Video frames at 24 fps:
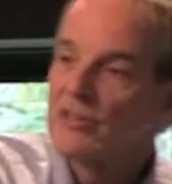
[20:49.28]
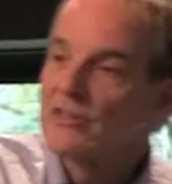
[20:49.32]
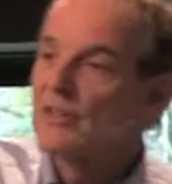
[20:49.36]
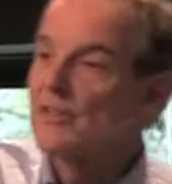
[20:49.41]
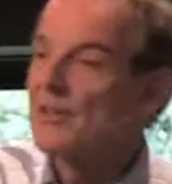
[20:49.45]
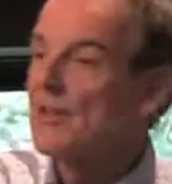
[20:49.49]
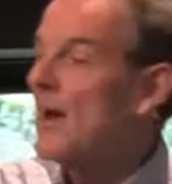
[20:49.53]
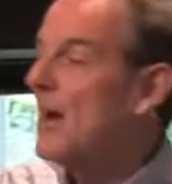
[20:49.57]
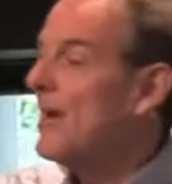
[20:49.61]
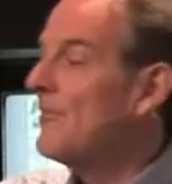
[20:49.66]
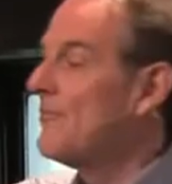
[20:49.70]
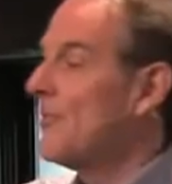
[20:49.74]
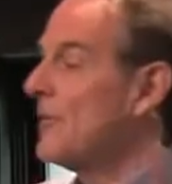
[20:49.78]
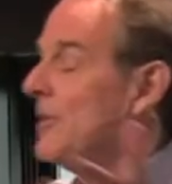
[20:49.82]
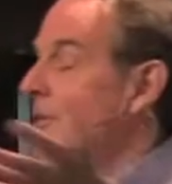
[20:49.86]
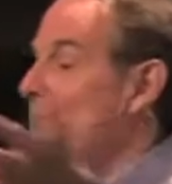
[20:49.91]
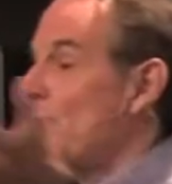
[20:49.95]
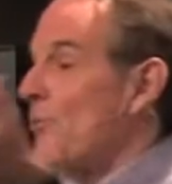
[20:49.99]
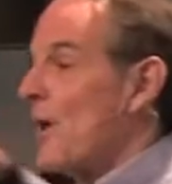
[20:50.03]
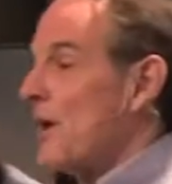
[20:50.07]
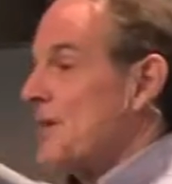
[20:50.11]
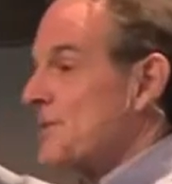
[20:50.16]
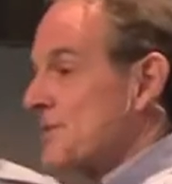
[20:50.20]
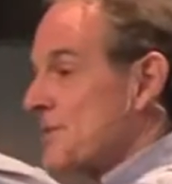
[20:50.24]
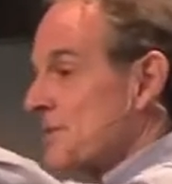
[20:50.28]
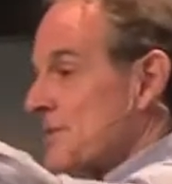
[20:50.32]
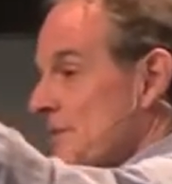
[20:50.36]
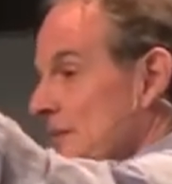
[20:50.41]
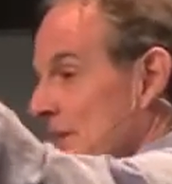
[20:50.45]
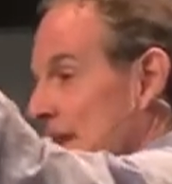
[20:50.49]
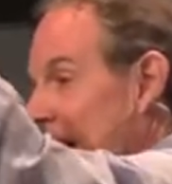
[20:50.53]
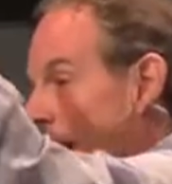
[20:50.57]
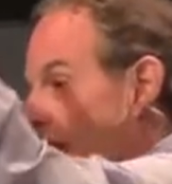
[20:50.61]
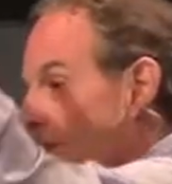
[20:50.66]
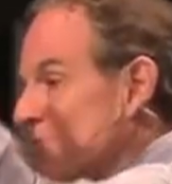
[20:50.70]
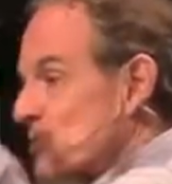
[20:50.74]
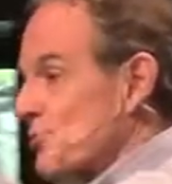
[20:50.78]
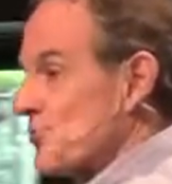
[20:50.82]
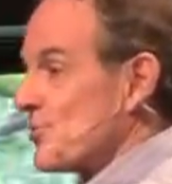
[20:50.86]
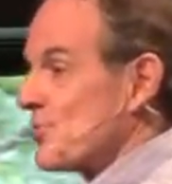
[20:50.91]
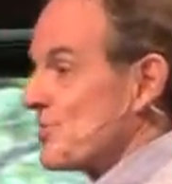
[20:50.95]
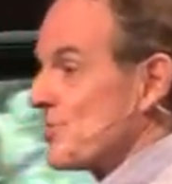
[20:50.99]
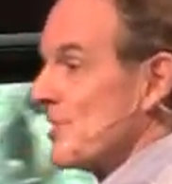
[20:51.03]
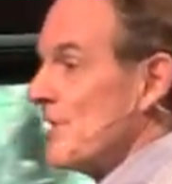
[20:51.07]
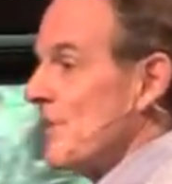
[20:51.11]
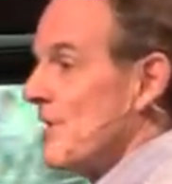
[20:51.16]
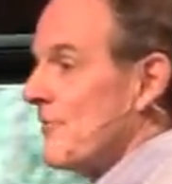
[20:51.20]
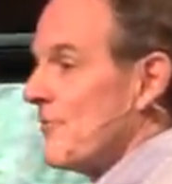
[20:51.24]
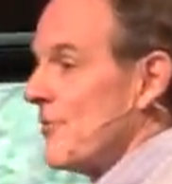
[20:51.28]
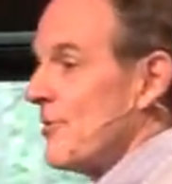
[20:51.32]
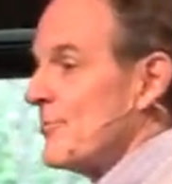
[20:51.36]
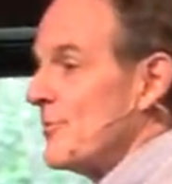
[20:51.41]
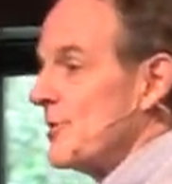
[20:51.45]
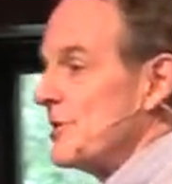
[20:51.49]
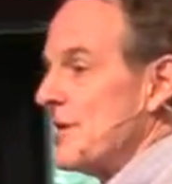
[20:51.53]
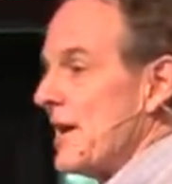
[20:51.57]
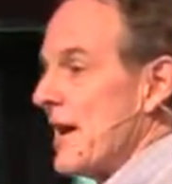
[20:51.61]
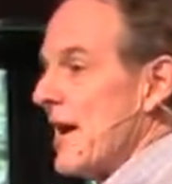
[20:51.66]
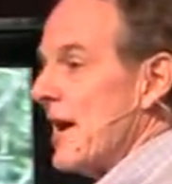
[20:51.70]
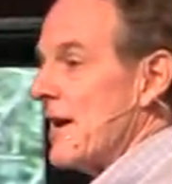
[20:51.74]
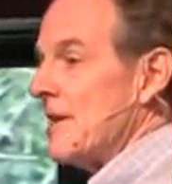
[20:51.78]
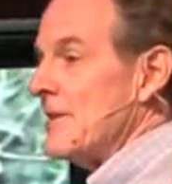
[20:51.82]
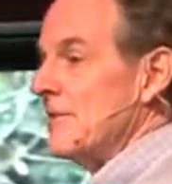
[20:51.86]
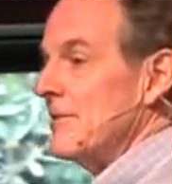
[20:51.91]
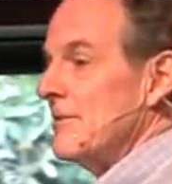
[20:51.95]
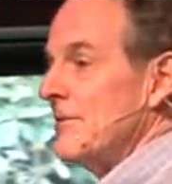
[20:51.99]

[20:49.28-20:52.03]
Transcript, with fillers: and the life. Then he raises Lazarus from the dead.